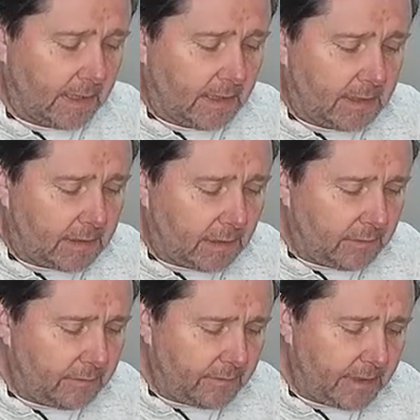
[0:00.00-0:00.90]

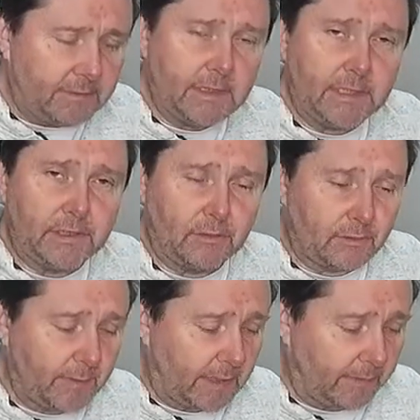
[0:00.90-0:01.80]
So this really
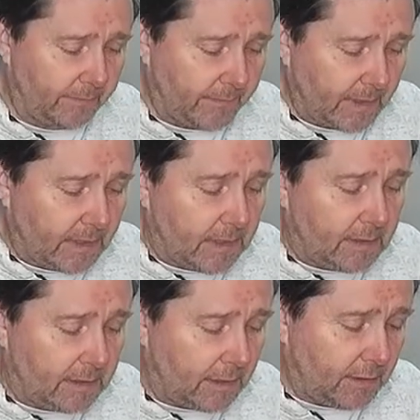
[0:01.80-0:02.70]
shocked me.
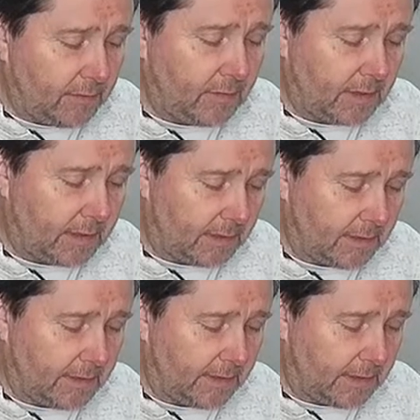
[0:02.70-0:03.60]
So
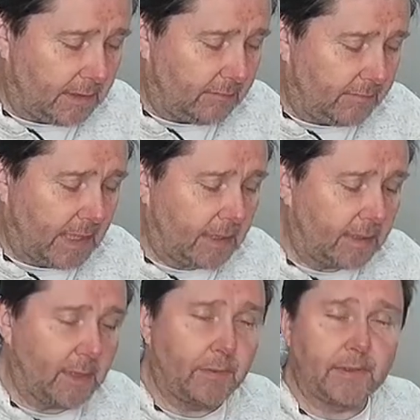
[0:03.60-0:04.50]
this has taken a
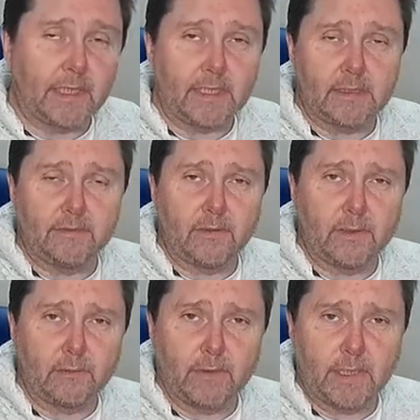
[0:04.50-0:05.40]
couple of days to
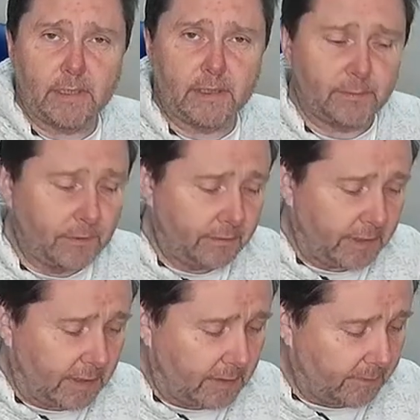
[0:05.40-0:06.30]
find a way to smooth
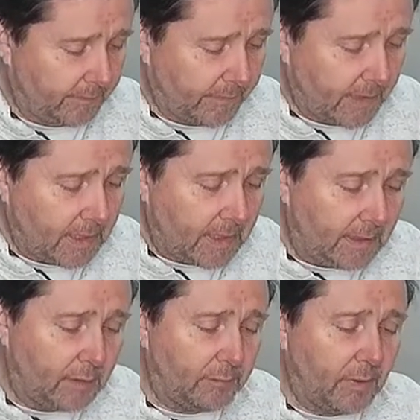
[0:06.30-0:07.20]
it.
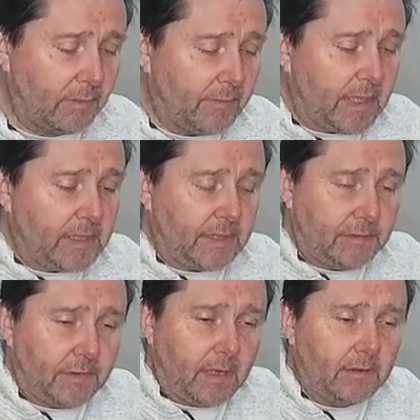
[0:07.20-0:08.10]
Now the problem is that
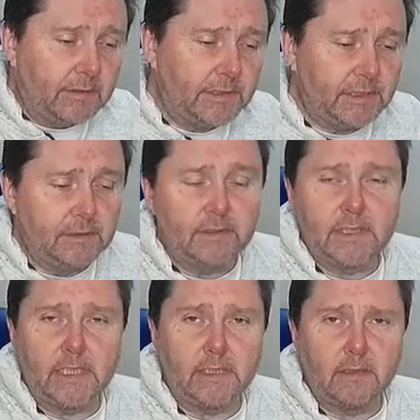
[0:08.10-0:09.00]
you can't use
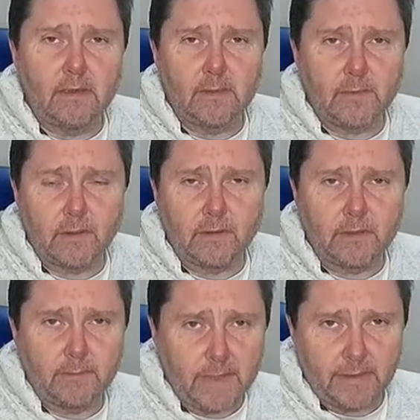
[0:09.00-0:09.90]
the
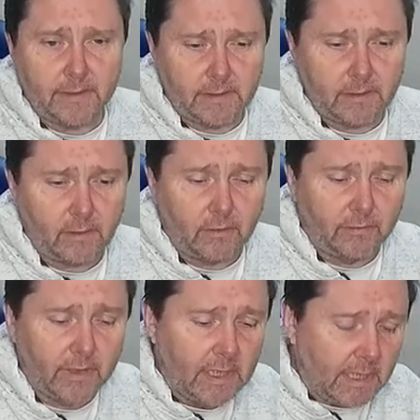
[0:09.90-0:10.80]
time-honoured method
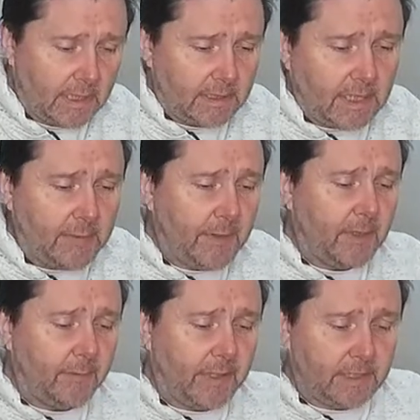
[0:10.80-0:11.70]
of taping
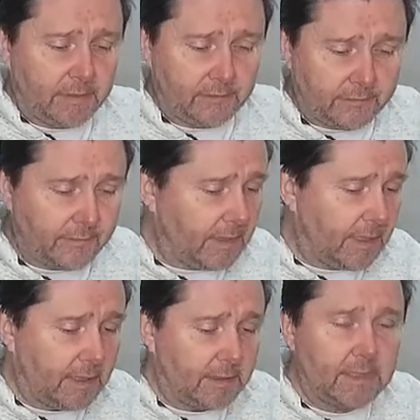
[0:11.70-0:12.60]
a piece of
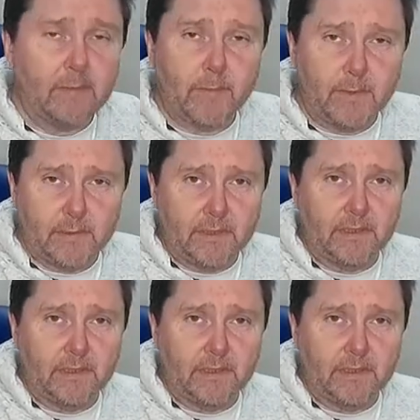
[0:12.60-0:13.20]
sandpaper to the